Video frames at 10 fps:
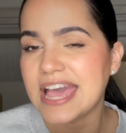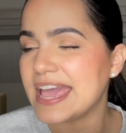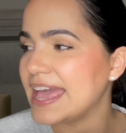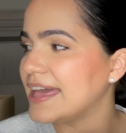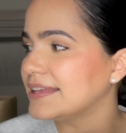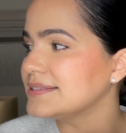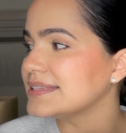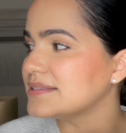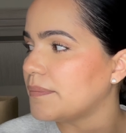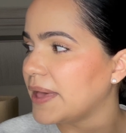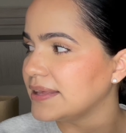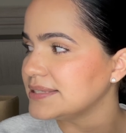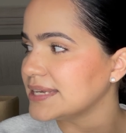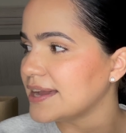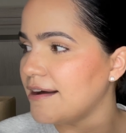And
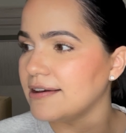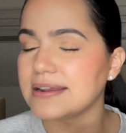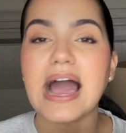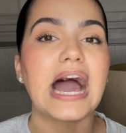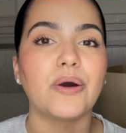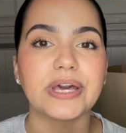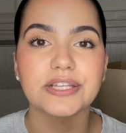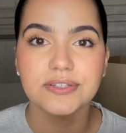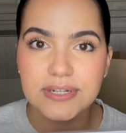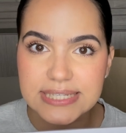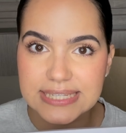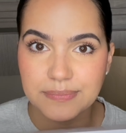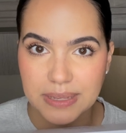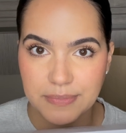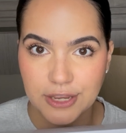depending on how it looks in
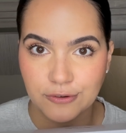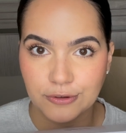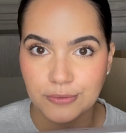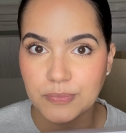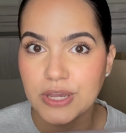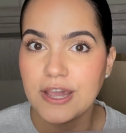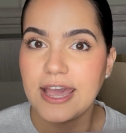my bedroom,